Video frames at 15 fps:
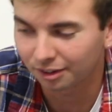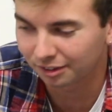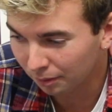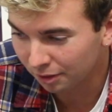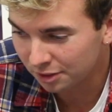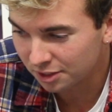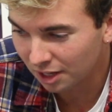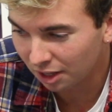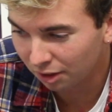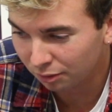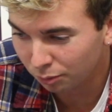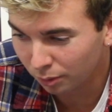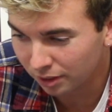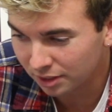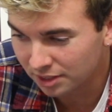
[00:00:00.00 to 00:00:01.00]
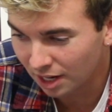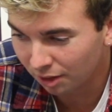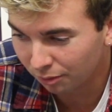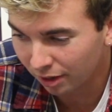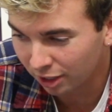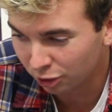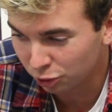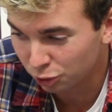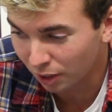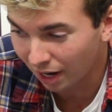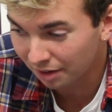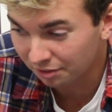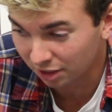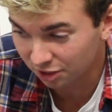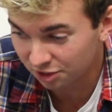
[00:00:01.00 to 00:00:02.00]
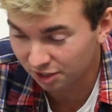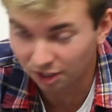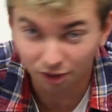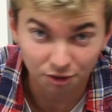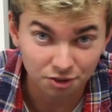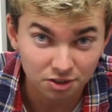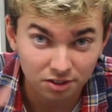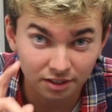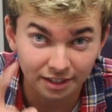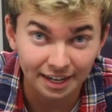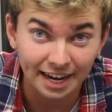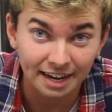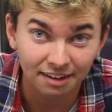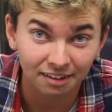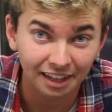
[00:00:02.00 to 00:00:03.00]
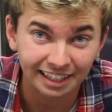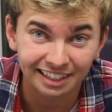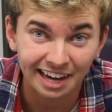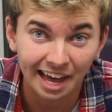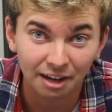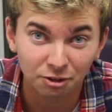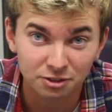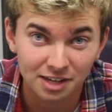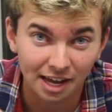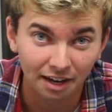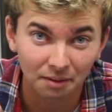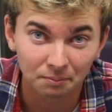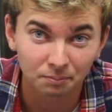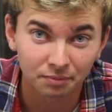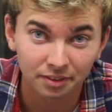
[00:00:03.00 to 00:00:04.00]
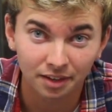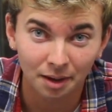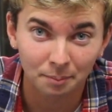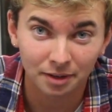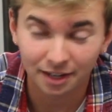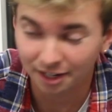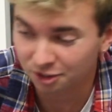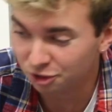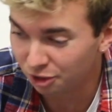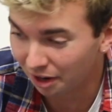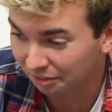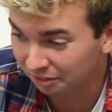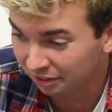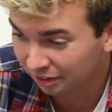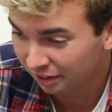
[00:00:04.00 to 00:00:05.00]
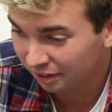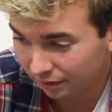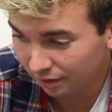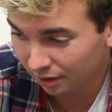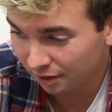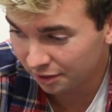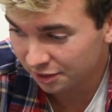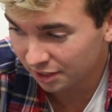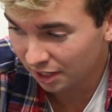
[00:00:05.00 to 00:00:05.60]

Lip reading: know. On a scale of 1 to 10, rate your driving skills. Like 9 or 10, I'm a nice driver. On a